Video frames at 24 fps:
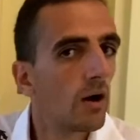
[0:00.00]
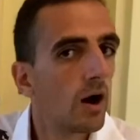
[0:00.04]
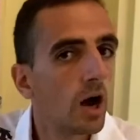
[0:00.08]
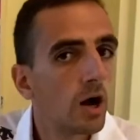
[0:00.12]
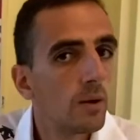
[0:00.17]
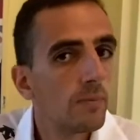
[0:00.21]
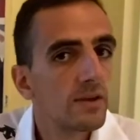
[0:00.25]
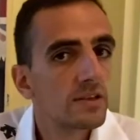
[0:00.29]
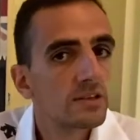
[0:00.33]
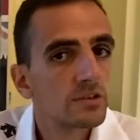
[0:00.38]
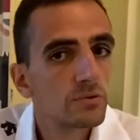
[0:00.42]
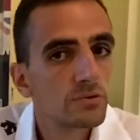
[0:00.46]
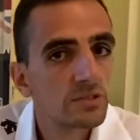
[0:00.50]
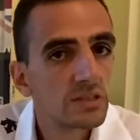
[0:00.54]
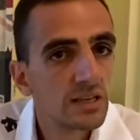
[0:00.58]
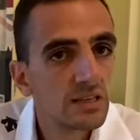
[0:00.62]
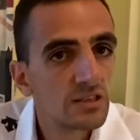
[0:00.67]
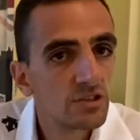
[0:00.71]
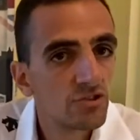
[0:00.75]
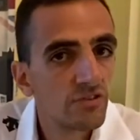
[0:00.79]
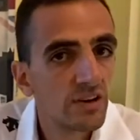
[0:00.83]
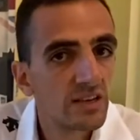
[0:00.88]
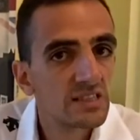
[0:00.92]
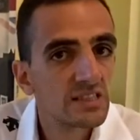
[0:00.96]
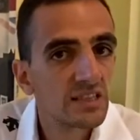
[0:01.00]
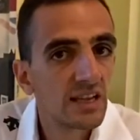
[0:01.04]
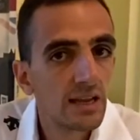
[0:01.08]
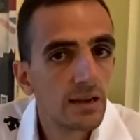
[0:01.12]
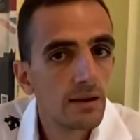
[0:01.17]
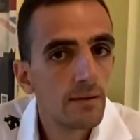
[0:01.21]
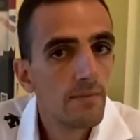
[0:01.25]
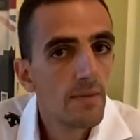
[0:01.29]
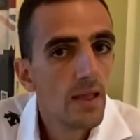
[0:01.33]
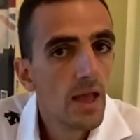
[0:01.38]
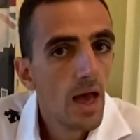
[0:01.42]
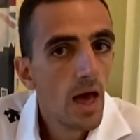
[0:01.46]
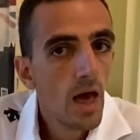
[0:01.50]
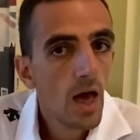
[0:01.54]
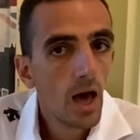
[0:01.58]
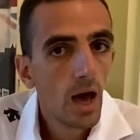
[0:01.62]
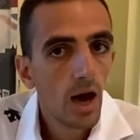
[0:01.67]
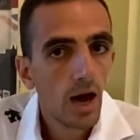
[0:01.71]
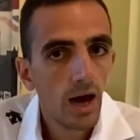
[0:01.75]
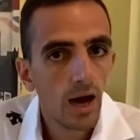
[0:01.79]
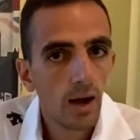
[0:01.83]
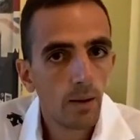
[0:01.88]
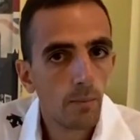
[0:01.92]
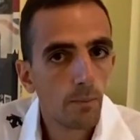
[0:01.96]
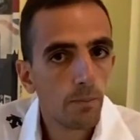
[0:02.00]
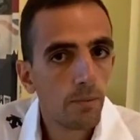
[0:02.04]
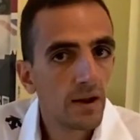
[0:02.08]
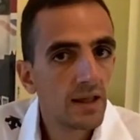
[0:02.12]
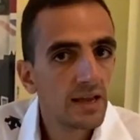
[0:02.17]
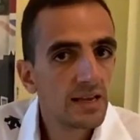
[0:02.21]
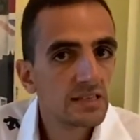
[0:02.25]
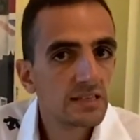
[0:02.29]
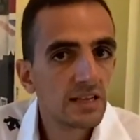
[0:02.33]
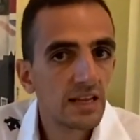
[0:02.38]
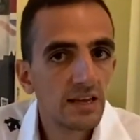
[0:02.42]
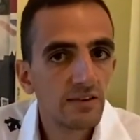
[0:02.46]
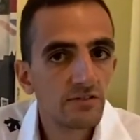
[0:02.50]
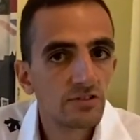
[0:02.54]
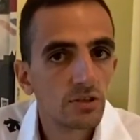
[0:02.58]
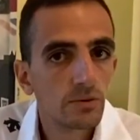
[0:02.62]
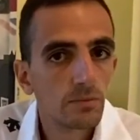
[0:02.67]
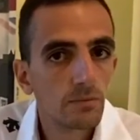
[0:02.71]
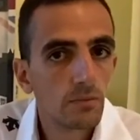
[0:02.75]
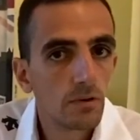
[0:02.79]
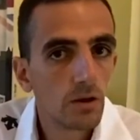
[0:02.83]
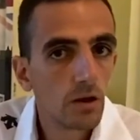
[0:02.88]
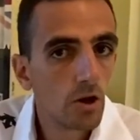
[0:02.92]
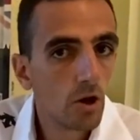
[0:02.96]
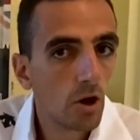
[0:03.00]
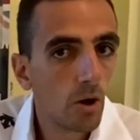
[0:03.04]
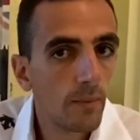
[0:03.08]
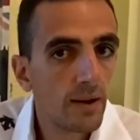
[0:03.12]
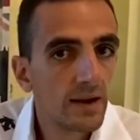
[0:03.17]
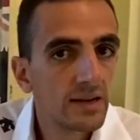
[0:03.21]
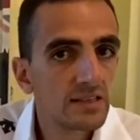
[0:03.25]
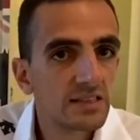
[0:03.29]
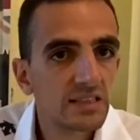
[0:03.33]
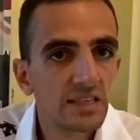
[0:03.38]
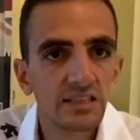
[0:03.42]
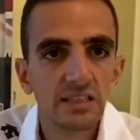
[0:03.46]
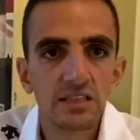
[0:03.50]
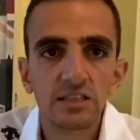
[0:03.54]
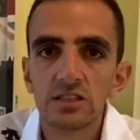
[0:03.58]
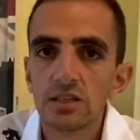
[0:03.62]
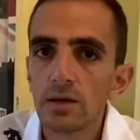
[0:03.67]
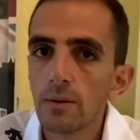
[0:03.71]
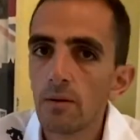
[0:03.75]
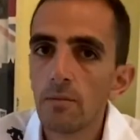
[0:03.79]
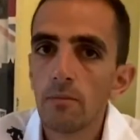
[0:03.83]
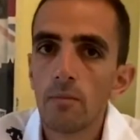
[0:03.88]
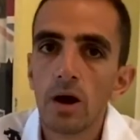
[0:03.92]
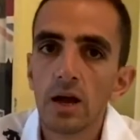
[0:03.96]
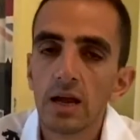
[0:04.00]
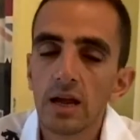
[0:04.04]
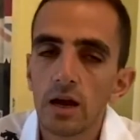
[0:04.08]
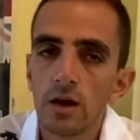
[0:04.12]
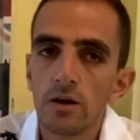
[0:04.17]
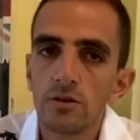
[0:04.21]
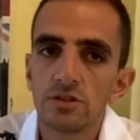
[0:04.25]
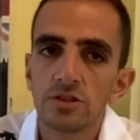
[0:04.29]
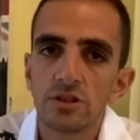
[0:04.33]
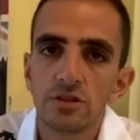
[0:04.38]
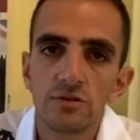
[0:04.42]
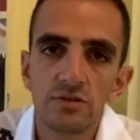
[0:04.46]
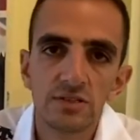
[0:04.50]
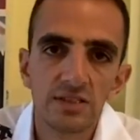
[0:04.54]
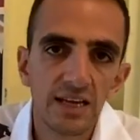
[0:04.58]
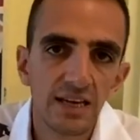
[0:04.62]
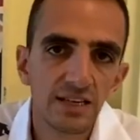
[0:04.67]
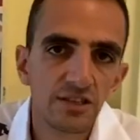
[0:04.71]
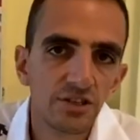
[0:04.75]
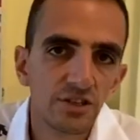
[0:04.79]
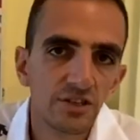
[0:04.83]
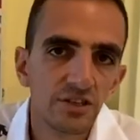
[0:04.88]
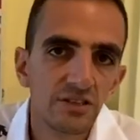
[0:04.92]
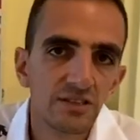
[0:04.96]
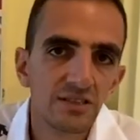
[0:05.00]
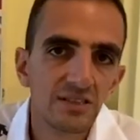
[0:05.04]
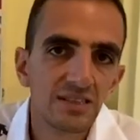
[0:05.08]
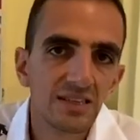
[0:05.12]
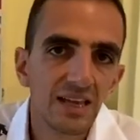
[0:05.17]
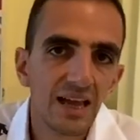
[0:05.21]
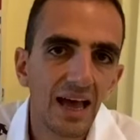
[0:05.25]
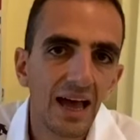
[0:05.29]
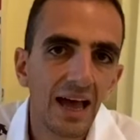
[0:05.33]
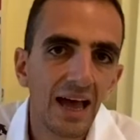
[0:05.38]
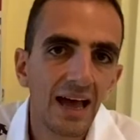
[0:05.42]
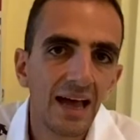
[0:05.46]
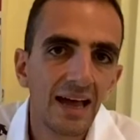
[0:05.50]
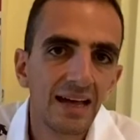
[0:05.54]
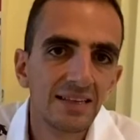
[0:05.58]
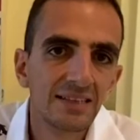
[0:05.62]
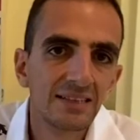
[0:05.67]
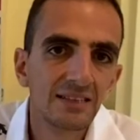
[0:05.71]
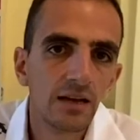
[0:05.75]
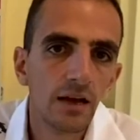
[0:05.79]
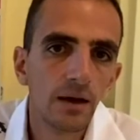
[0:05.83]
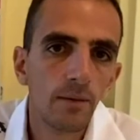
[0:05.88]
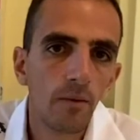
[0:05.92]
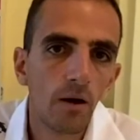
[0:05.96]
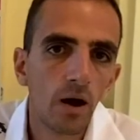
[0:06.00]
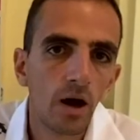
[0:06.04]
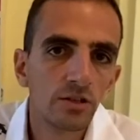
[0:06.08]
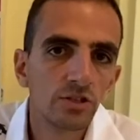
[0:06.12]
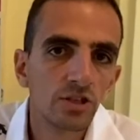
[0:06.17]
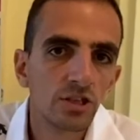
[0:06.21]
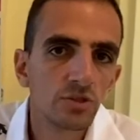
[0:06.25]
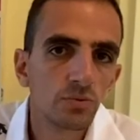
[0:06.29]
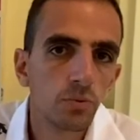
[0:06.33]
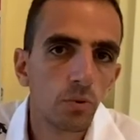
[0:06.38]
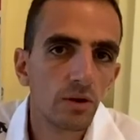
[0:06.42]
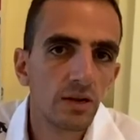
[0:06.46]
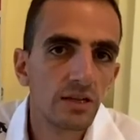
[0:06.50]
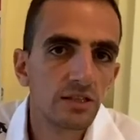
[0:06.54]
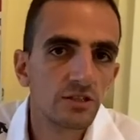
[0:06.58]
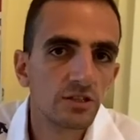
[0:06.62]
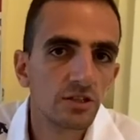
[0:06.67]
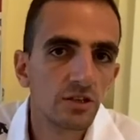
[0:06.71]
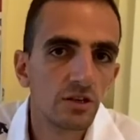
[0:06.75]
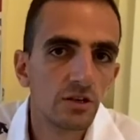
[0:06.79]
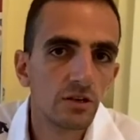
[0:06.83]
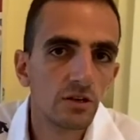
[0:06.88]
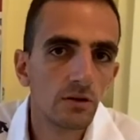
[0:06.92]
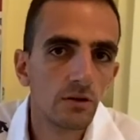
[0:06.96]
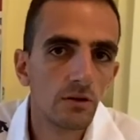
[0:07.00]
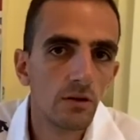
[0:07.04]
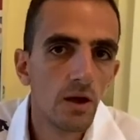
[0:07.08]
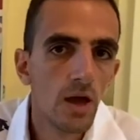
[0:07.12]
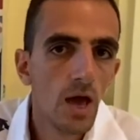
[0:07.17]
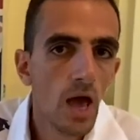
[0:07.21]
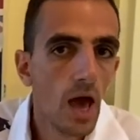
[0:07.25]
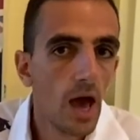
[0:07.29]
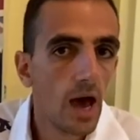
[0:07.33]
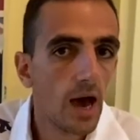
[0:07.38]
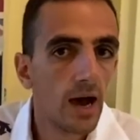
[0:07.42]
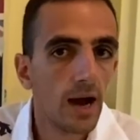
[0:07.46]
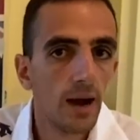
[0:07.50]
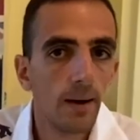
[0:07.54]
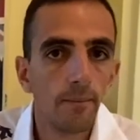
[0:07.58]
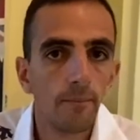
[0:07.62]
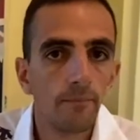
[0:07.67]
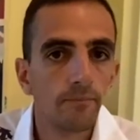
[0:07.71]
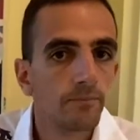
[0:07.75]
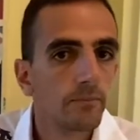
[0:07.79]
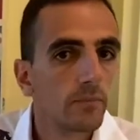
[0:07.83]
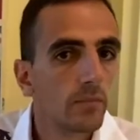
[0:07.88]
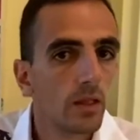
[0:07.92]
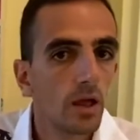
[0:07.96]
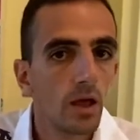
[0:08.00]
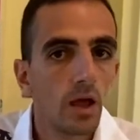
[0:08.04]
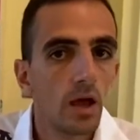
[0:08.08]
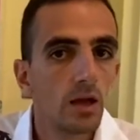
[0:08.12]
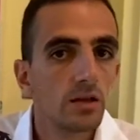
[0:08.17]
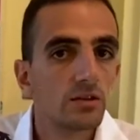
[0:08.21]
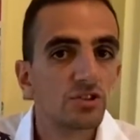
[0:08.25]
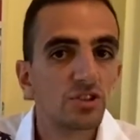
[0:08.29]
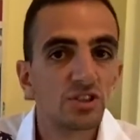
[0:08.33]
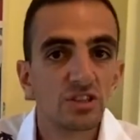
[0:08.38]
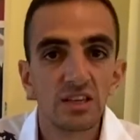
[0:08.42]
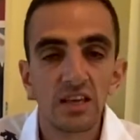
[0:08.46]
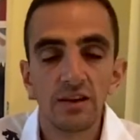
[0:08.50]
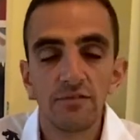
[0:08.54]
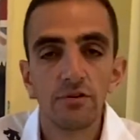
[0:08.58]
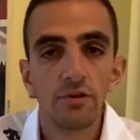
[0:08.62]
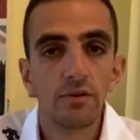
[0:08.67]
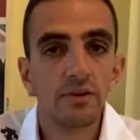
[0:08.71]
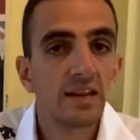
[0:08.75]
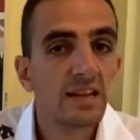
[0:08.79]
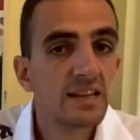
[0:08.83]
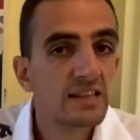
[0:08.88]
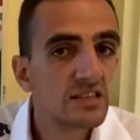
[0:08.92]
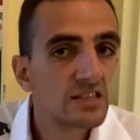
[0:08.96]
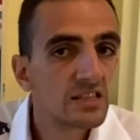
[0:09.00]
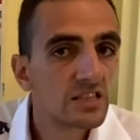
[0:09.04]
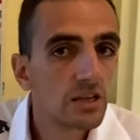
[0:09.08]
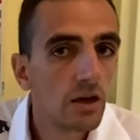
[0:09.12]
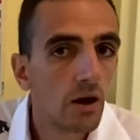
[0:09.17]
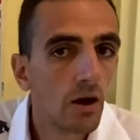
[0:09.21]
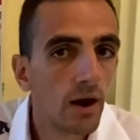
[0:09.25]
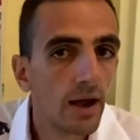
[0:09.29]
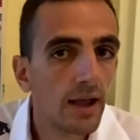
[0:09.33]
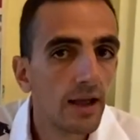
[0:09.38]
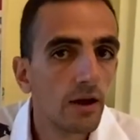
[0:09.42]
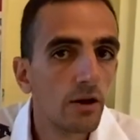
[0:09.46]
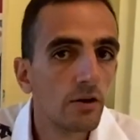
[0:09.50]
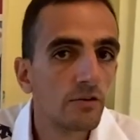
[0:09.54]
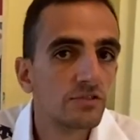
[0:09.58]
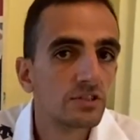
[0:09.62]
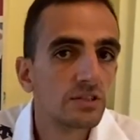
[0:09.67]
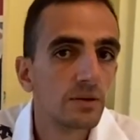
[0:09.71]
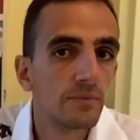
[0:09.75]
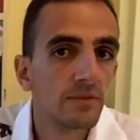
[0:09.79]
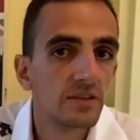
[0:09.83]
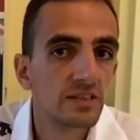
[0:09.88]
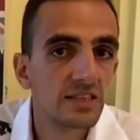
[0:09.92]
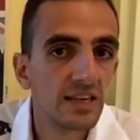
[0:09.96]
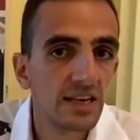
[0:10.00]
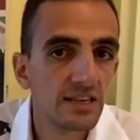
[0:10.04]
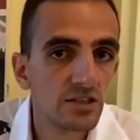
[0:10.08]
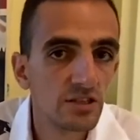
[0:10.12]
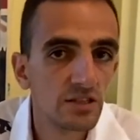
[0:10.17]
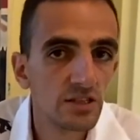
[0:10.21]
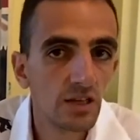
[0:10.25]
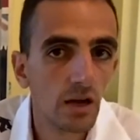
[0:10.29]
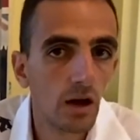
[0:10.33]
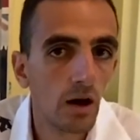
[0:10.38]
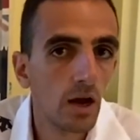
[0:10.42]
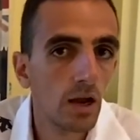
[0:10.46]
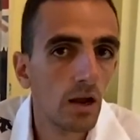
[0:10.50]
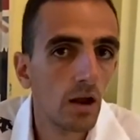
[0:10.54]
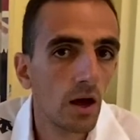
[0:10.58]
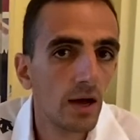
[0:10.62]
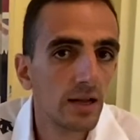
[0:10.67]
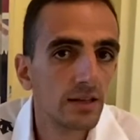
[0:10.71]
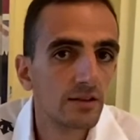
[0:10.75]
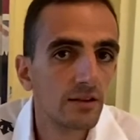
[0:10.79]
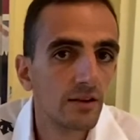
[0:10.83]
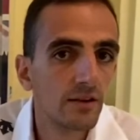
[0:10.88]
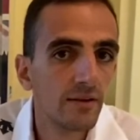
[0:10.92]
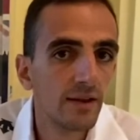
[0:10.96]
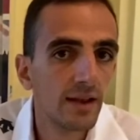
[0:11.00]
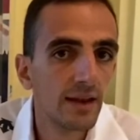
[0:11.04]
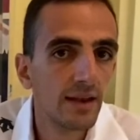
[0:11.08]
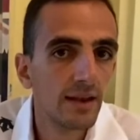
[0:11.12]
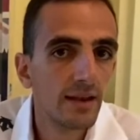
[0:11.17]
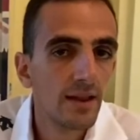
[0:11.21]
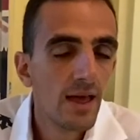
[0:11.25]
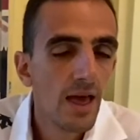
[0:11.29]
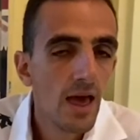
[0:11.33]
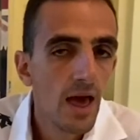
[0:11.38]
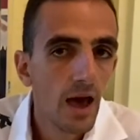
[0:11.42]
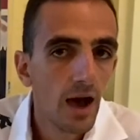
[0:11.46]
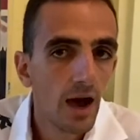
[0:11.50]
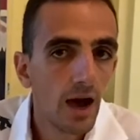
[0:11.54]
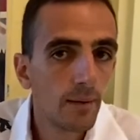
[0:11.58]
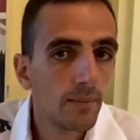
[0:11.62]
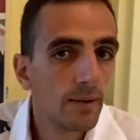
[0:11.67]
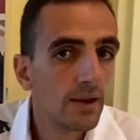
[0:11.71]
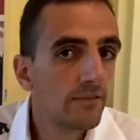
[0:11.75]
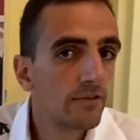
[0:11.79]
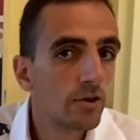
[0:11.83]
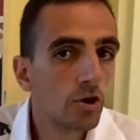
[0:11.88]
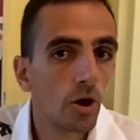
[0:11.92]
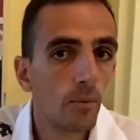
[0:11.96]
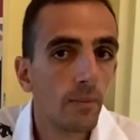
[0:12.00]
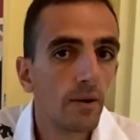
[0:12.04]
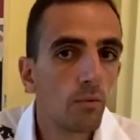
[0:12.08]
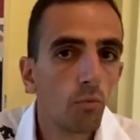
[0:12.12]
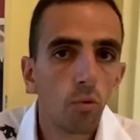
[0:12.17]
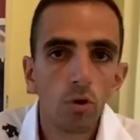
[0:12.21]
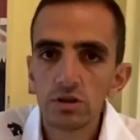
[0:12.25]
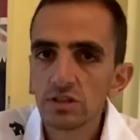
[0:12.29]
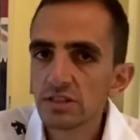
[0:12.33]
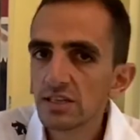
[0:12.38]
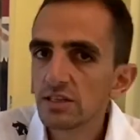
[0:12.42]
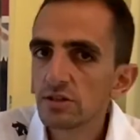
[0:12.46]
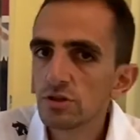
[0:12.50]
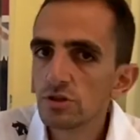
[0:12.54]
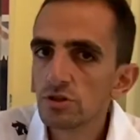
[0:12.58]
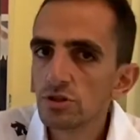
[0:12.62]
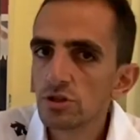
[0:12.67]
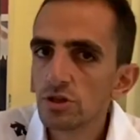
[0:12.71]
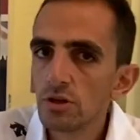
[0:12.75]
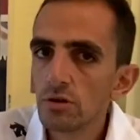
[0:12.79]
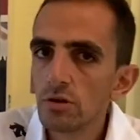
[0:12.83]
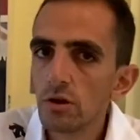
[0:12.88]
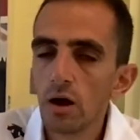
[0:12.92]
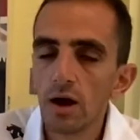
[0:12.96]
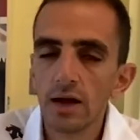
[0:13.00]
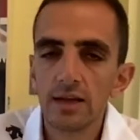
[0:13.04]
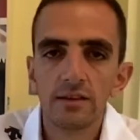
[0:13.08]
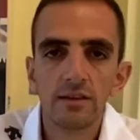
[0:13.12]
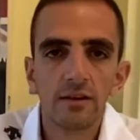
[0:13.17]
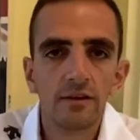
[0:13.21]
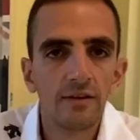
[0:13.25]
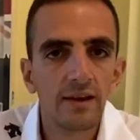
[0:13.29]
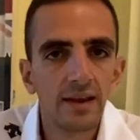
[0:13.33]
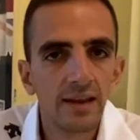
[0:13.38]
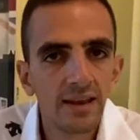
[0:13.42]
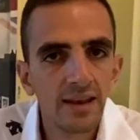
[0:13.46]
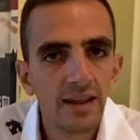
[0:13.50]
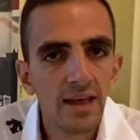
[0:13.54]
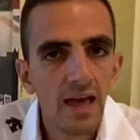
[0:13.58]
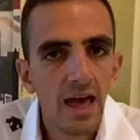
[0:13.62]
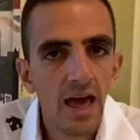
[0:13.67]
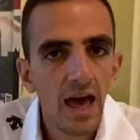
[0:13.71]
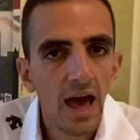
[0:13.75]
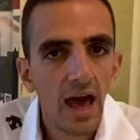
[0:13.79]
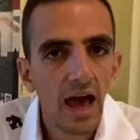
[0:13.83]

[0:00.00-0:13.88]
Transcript: I hope this was interesting. Um, please leave some comments. This is some of my go-to sessions, and um, I just wanted to. Um, just give you an insight of some of the sessions that I like doing. Um, leave a comment, what sessions do you like doing?